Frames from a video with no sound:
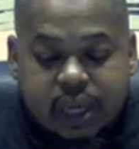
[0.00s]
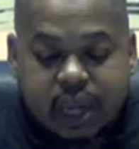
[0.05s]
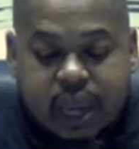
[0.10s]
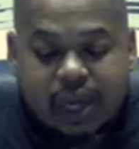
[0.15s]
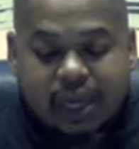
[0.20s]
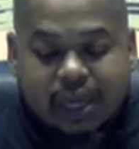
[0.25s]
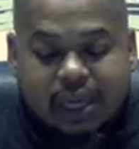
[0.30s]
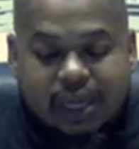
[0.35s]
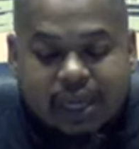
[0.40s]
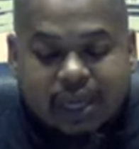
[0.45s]

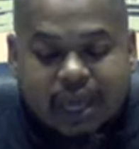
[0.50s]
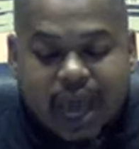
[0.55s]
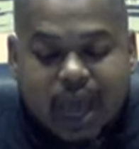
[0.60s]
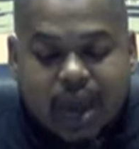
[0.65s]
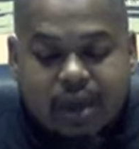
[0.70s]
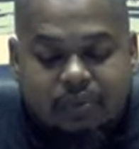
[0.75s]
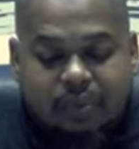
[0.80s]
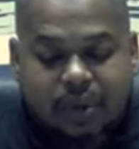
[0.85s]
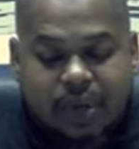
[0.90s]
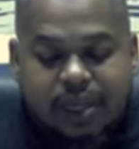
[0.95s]
and he
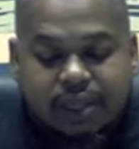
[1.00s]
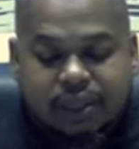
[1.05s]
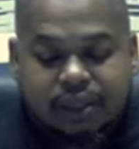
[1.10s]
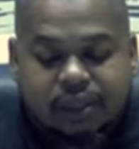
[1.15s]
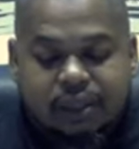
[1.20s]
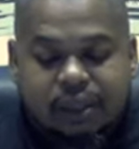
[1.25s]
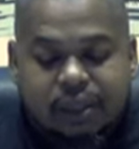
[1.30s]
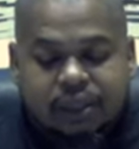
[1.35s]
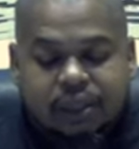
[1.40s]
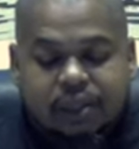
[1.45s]
allowed
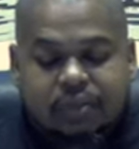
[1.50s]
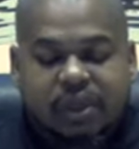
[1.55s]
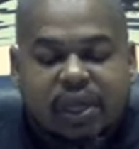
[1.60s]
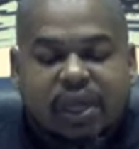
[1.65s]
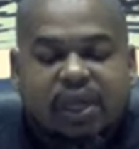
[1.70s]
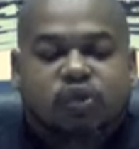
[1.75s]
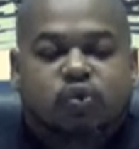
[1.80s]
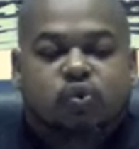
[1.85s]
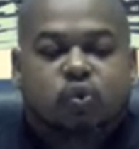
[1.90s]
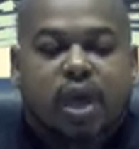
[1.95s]
peace to be
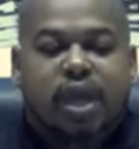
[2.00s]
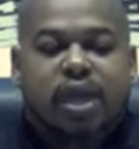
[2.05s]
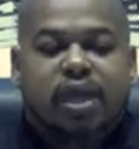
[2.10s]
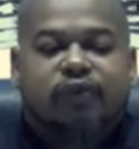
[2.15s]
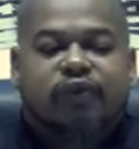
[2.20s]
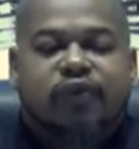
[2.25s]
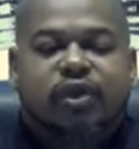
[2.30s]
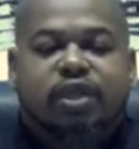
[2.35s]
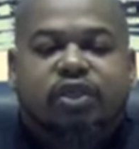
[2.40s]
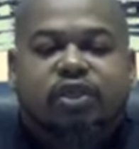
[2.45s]
his way
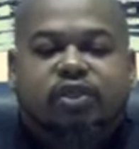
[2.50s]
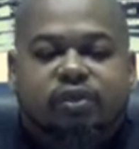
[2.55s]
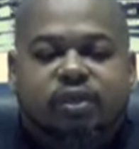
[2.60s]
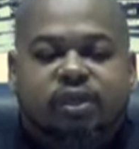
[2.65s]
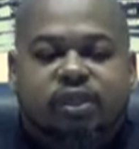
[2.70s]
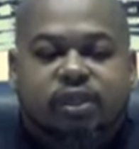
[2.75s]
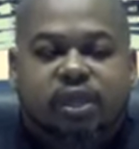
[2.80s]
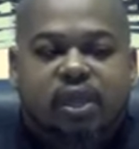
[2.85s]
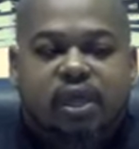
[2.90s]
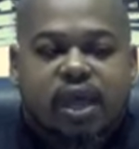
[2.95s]
of
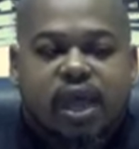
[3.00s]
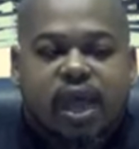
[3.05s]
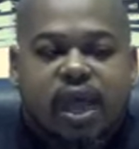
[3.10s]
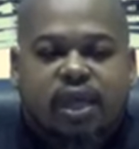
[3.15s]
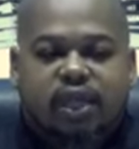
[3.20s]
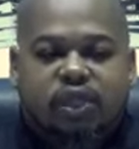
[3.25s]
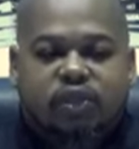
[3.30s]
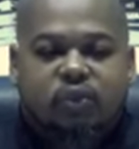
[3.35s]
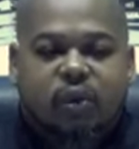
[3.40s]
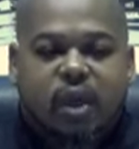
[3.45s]
entrance
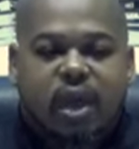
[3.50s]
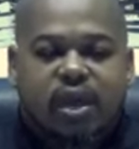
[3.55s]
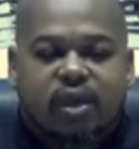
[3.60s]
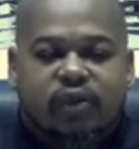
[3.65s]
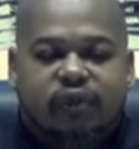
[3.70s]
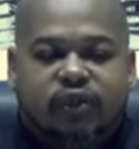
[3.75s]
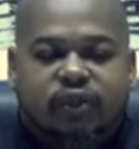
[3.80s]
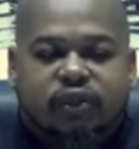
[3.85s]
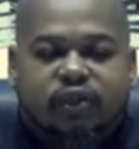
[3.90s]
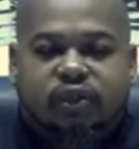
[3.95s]
and his way
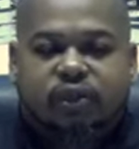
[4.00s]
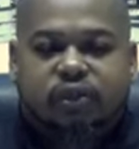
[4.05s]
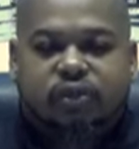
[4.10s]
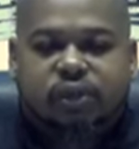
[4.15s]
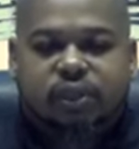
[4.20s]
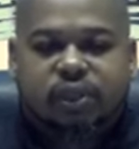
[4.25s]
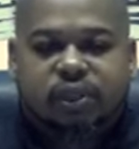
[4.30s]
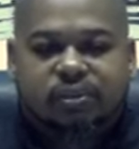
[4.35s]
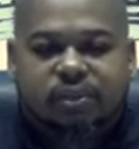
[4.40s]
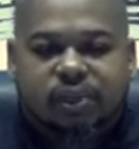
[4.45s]
of
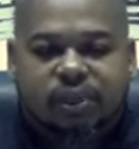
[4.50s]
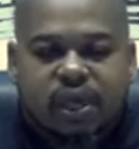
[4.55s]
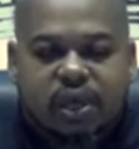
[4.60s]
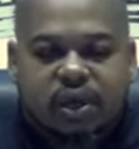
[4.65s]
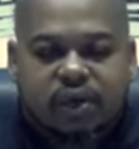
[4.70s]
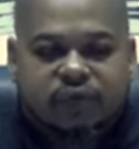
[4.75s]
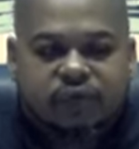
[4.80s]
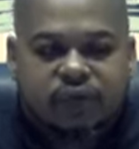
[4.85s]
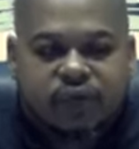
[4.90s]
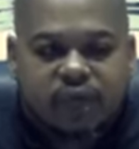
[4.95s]
introducing himself